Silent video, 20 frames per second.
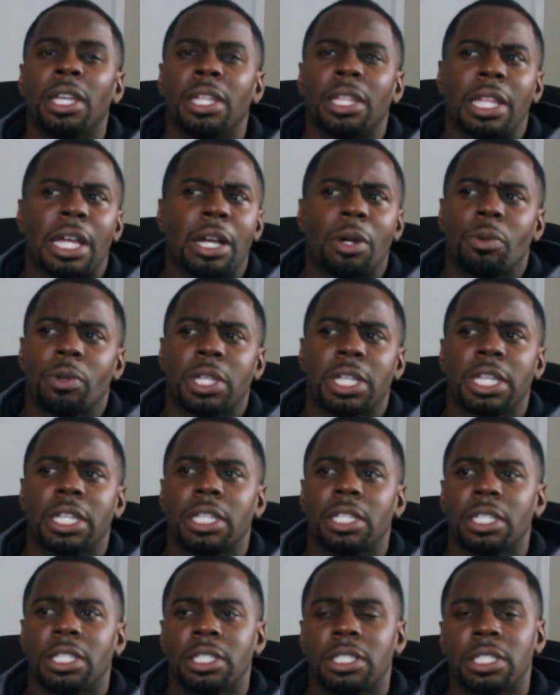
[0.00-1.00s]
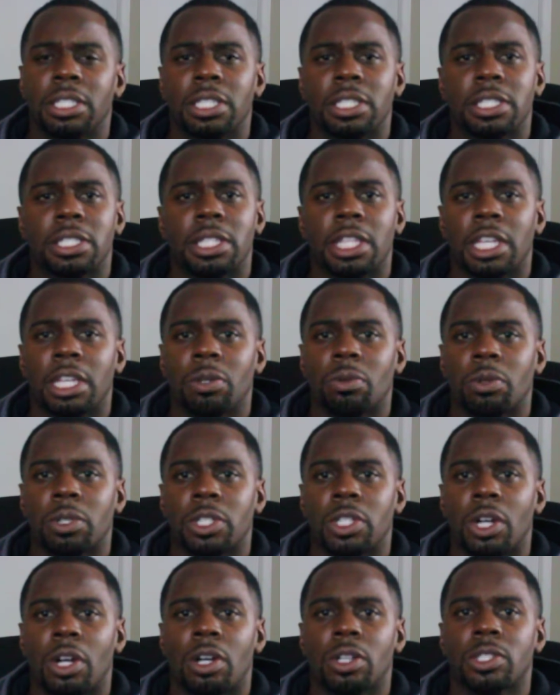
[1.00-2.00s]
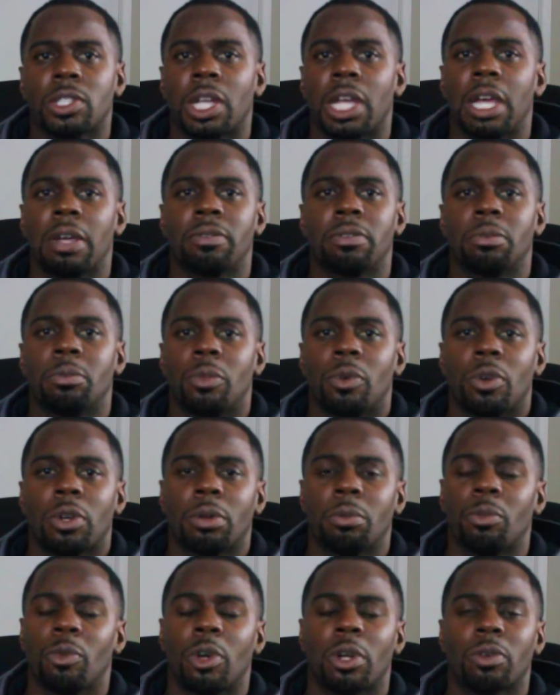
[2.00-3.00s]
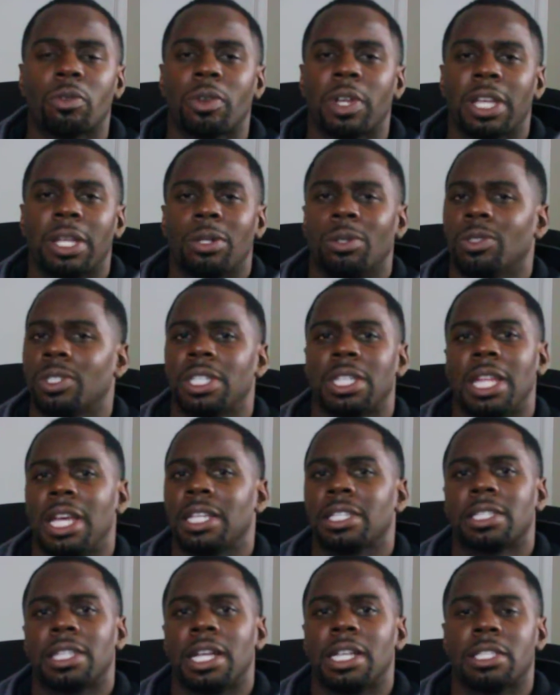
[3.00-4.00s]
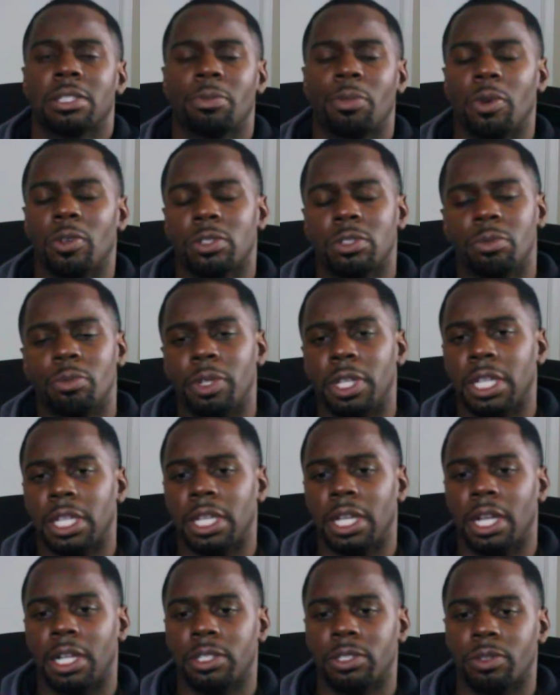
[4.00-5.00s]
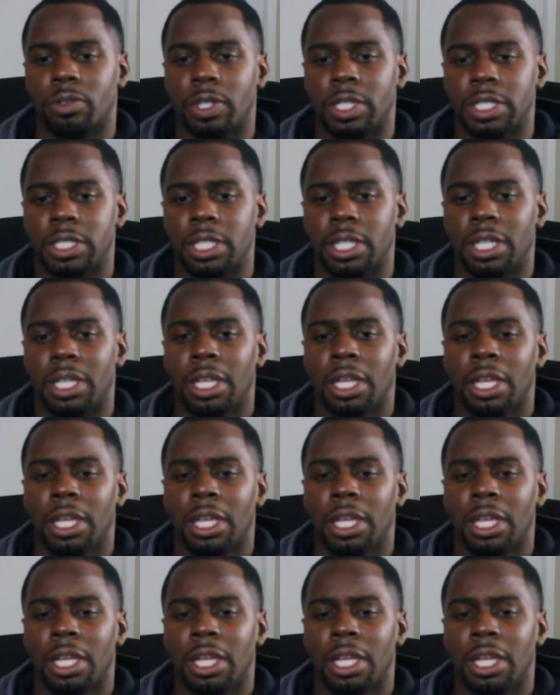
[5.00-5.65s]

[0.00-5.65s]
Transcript: Now we're getting into this thing where dogs are having more and more wrinkles, and that's not supposed to be a characteristic.